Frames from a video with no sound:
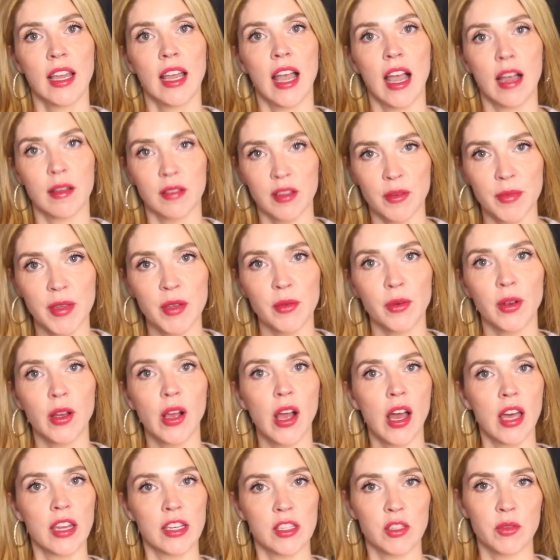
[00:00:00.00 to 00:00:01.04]
I'm going to be real
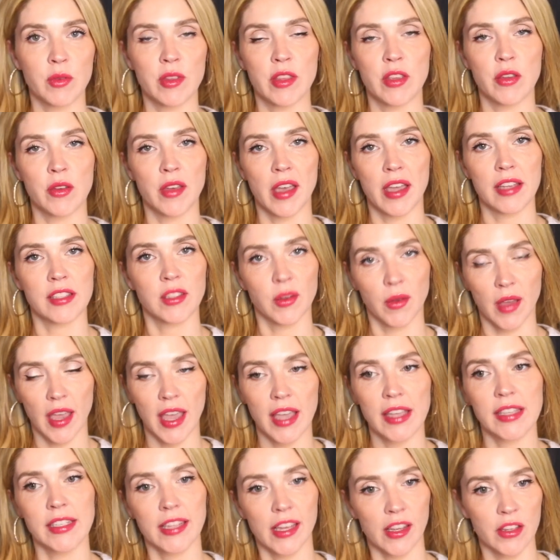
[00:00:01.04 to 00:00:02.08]
honest with you guys,
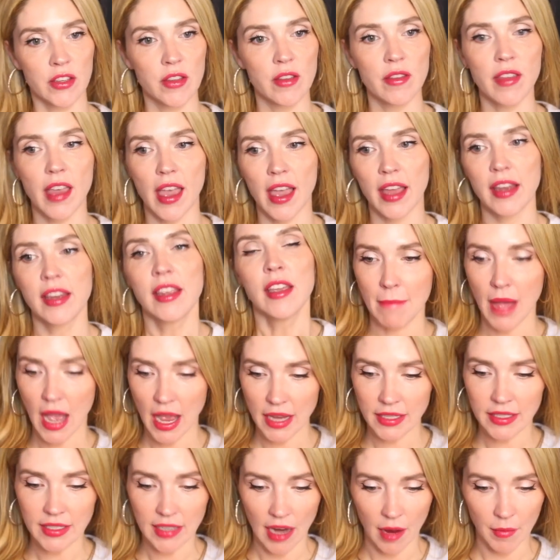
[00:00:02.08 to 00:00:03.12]
okay, and tell you that
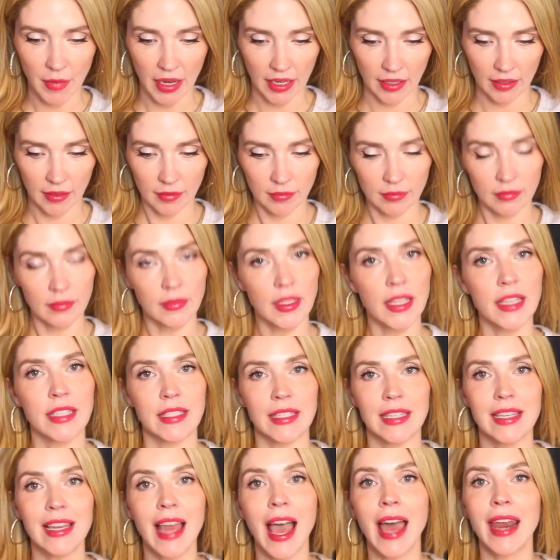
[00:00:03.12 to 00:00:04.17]
my stomach
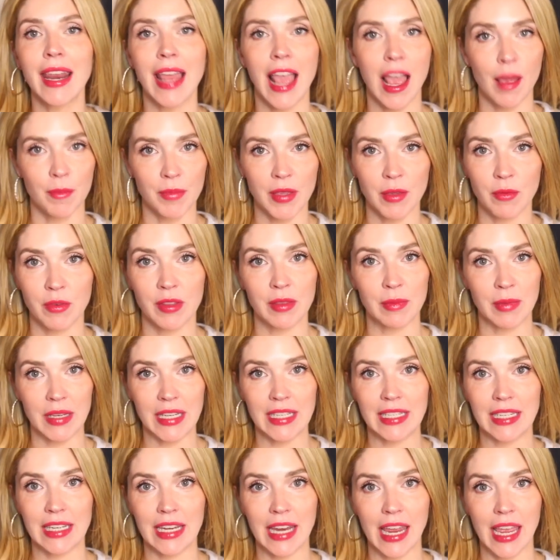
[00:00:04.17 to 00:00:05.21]
is not happy with
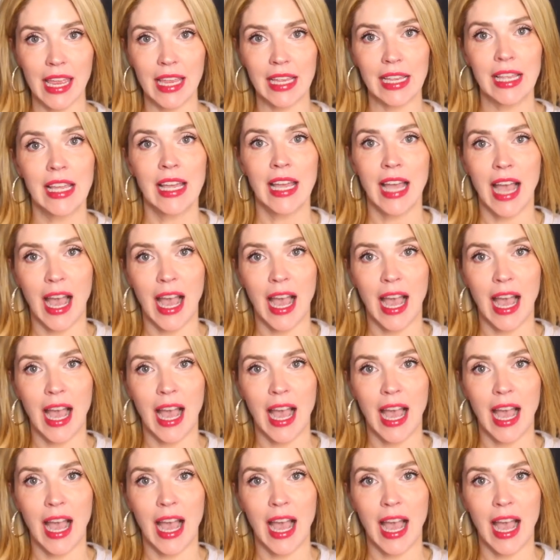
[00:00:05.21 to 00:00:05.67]
me today.